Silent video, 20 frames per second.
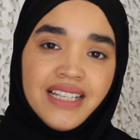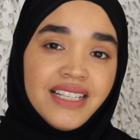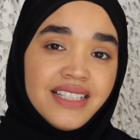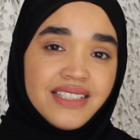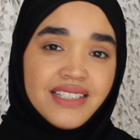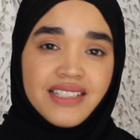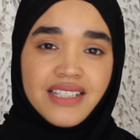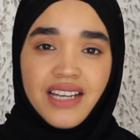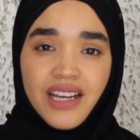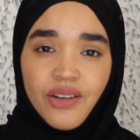
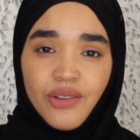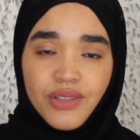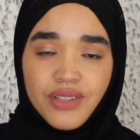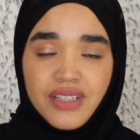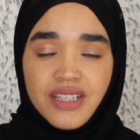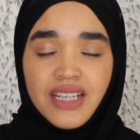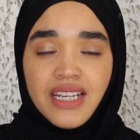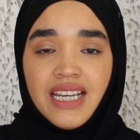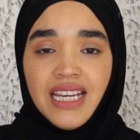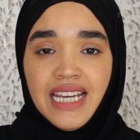let it out.
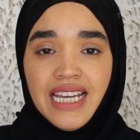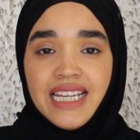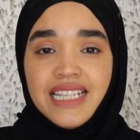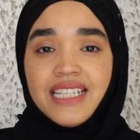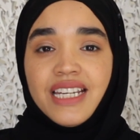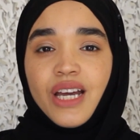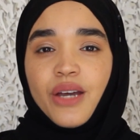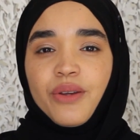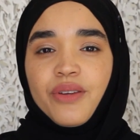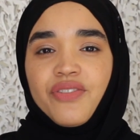
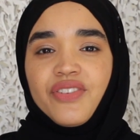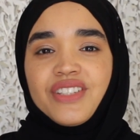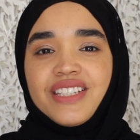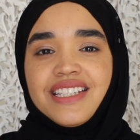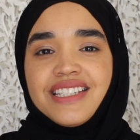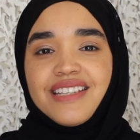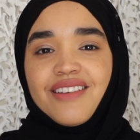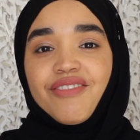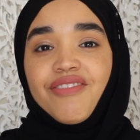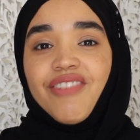Now, if it
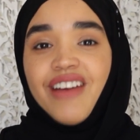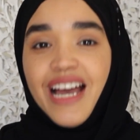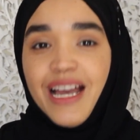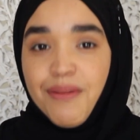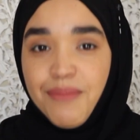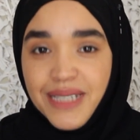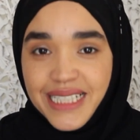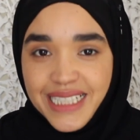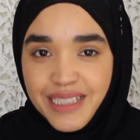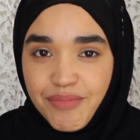is a
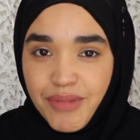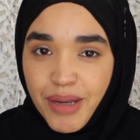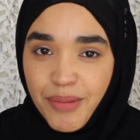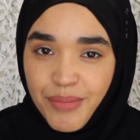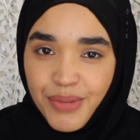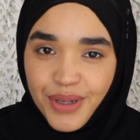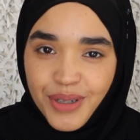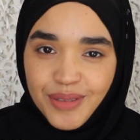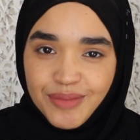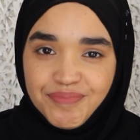family
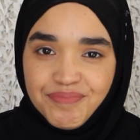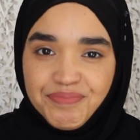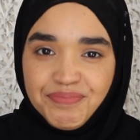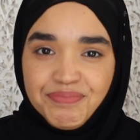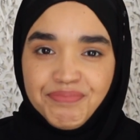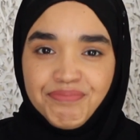member,